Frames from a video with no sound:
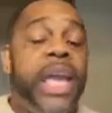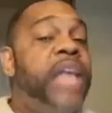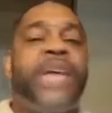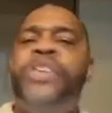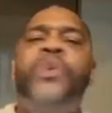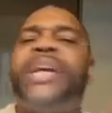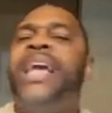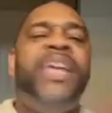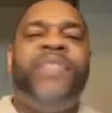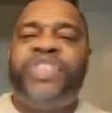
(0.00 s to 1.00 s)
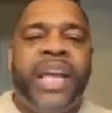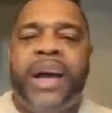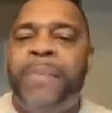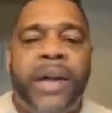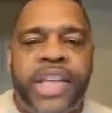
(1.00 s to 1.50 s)
He said, you can't even think
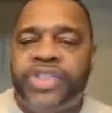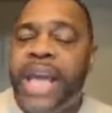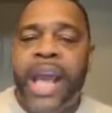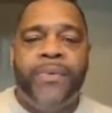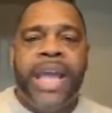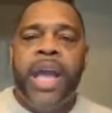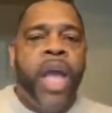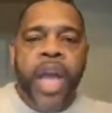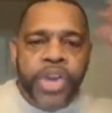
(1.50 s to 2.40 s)
about this thing right here.